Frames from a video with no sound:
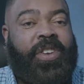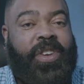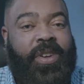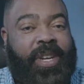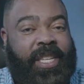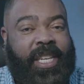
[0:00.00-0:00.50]

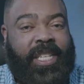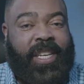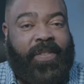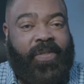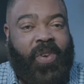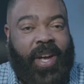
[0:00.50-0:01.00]
new to
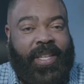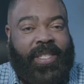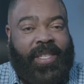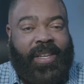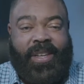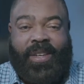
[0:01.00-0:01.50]
teaching
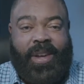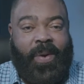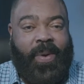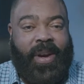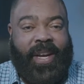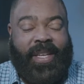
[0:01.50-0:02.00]
voice, no
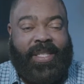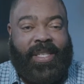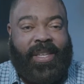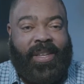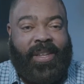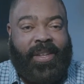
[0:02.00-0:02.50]
worries.